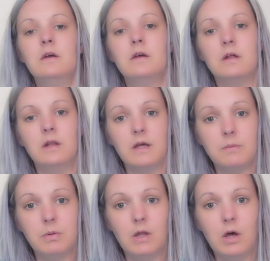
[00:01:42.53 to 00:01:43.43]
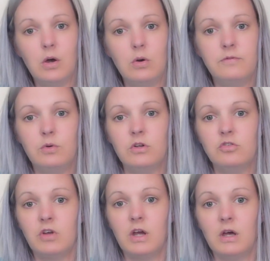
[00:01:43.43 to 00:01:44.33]
Click below if you want to
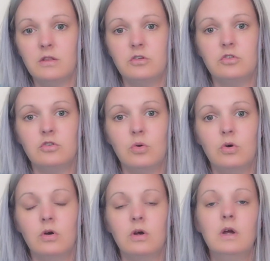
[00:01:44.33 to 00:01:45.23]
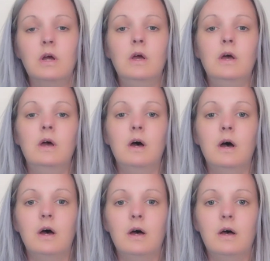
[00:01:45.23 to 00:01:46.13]
check out the store.
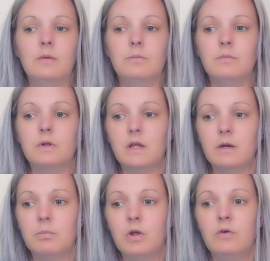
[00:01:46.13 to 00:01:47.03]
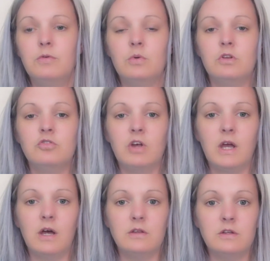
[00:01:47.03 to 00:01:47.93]
Um, click below if you want to check
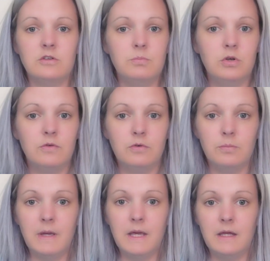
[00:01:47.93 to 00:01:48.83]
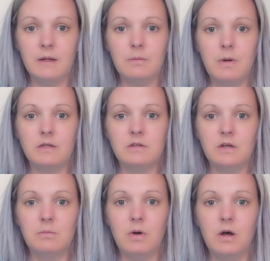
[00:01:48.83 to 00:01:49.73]
out this beautiful band I'm about to
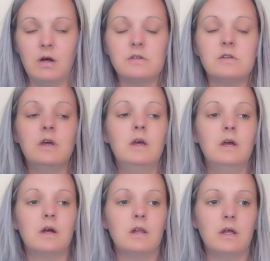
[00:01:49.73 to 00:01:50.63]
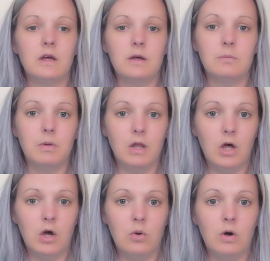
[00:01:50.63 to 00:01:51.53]
unbox click
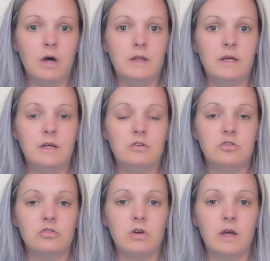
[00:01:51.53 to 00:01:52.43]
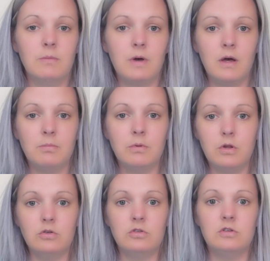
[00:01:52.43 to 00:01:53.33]
below on the Instagram up
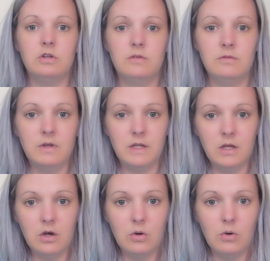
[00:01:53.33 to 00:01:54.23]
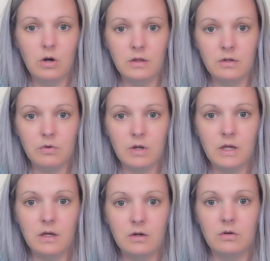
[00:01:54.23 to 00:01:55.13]
close video on the
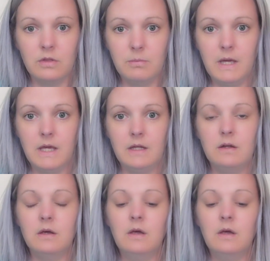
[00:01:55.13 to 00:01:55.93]
ring or the band.